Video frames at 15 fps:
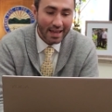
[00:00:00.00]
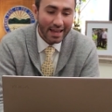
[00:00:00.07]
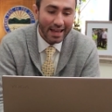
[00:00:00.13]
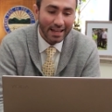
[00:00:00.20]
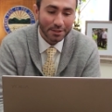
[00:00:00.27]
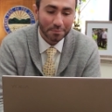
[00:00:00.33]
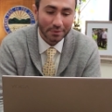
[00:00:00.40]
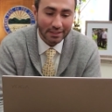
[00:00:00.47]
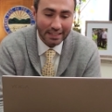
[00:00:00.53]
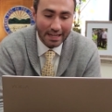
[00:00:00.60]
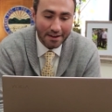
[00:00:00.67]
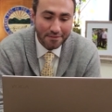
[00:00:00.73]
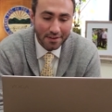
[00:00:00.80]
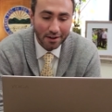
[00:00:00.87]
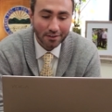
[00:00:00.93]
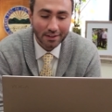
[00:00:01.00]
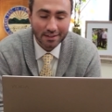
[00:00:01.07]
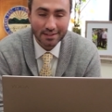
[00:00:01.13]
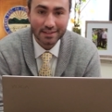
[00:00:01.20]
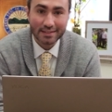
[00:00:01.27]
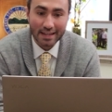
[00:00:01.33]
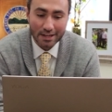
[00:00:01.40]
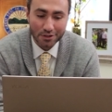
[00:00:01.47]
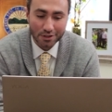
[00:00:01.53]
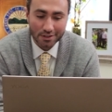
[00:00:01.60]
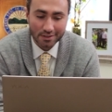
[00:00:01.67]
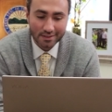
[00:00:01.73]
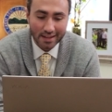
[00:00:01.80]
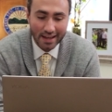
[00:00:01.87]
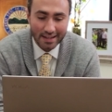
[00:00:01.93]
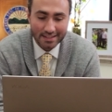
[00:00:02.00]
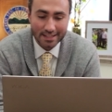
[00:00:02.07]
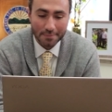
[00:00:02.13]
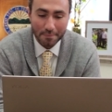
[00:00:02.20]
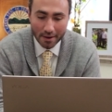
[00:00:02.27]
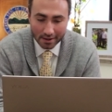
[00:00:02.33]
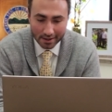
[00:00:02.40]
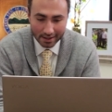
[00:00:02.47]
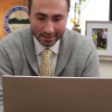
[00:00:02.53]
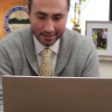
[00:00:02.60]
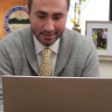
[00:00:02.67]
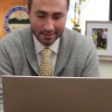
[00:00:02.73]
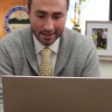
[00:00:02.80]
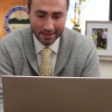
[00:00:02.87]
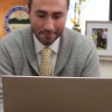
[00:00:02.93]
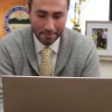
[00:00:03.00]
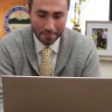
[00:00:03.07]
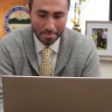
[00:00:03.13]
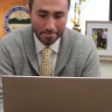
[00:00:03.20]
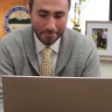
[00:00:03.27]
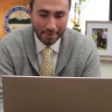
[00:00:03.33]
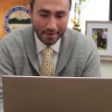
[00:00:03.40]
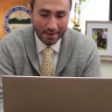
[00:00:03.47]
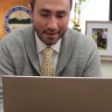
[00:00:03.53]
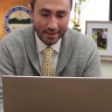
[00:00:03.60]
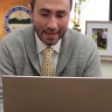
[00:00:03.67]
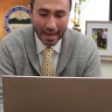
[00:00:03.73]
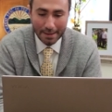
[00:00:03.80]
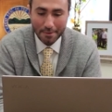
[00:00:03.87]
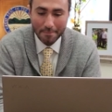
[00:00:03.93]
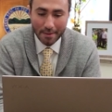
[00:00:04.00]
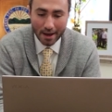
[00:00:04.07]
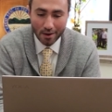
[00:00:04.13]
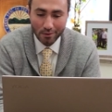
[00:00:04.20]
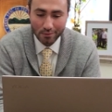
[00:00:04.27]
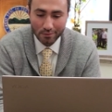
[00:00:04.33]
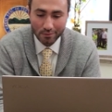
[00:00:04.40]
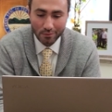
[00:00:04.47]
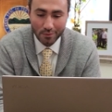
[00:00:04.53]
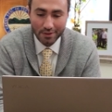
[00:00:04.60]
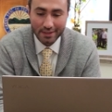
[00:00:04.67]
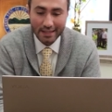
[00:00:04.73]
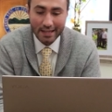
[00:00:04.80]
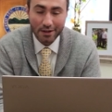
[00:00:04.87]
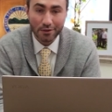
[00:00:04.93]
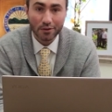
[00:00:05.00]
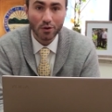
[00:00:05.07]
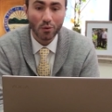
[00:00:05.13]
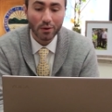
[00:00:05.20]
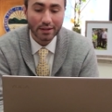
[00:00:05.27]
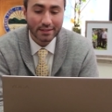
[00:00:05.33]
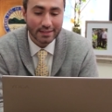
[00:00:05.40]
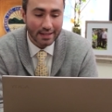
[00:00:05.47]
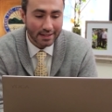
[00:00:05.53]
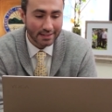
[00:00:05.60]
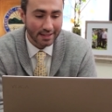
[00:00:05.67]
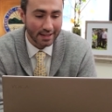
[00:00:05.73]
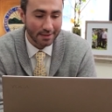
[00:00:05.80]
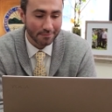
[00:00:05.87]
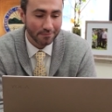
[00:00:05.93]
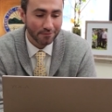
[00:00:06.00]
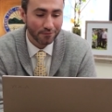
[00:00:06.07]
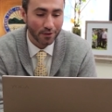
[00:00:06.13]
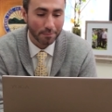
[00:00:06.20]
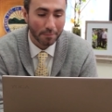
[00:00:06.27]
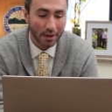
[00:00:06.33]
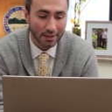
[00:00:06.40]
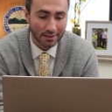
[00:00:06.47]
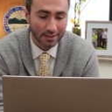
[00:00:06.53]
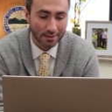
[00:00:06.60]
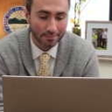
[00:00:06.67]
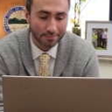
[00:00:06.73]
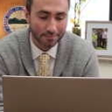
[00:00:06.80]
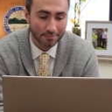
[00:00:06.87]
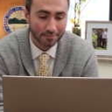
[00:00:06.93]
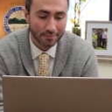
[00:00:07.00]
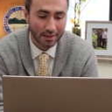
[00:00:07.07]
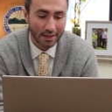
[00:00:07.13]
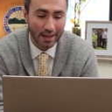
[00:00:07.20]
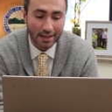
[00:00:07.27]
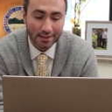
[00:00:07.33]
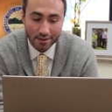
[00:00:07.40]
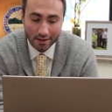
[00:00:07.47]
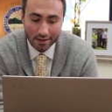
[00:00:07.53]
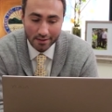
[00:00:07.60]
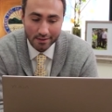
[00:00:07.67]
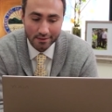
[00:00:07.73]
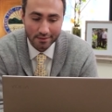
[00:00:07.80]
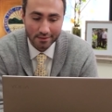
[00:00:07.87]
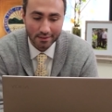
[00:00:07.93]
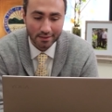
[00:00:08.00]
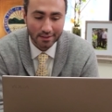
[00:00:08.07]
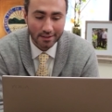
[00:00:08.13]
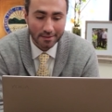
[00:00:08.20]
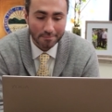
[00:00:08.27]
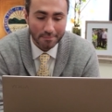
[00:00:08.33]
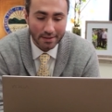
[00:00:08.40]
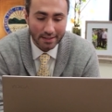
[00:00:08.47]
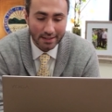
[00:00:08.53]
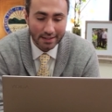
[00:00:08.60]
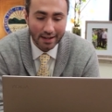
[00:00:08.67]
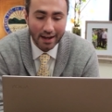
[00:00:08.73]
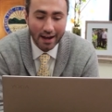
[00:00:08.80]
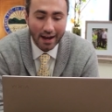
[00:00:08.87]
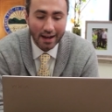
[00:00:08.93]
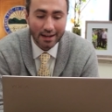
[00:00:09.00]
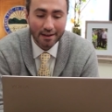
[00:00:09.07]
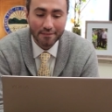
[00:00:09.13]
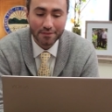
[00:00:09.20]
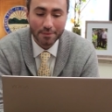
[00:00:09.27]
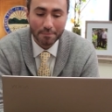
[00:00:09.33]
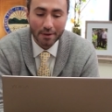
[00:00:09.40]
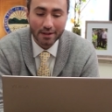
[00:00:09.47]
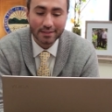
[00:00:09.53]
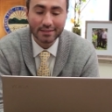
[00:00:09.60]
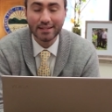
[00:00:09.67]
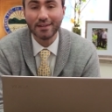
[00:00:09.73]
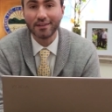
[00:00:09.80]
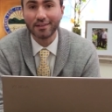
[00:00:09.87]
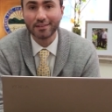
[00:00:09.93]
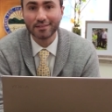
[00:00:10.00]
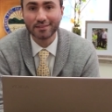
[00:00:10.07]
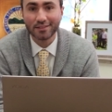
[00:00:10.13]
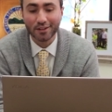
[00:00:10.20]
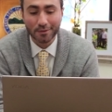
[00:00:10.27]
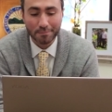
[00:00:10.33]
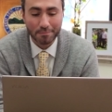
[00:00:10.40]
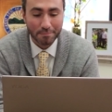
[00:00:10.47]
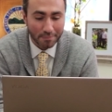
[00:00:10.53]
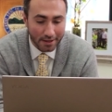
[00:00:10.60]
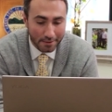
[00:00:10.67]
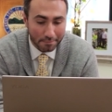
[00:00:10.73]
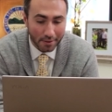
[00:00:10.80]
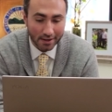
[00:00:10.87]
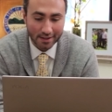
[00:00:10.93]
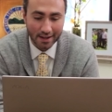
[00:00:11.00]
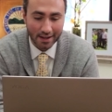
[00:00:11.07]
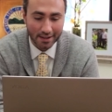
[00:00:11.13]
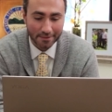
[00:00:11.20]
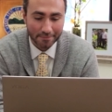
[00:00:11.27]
It's believed that our designation as the Buckeye State came about with the Iroquois nickname for Putnam, Hetuck, meaning Eye of the Buck Deer or Big Buckeye.